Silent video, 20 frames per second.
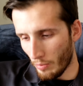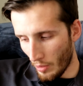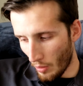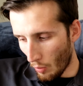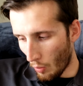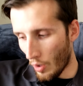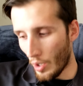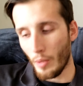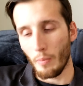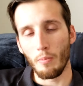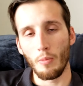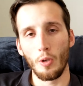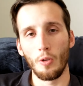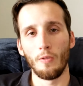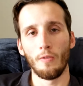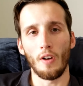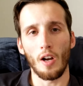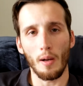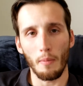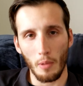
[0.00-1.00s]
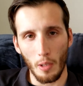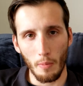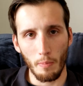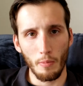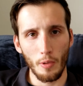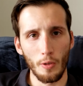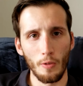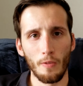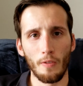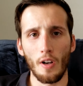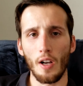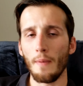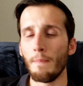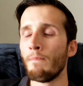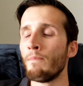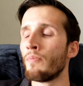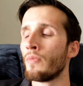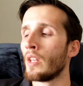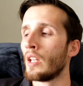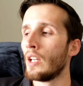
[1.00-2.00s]
you want to move up and move up,
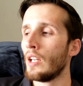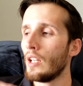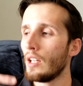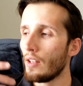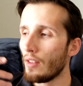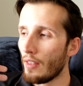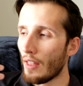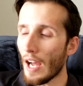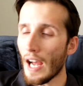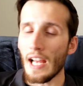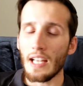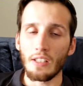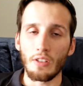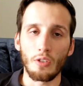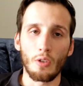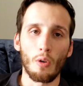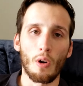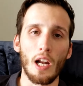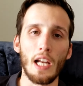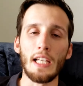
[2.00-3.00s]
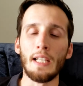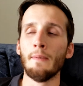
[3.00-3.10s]
that is great.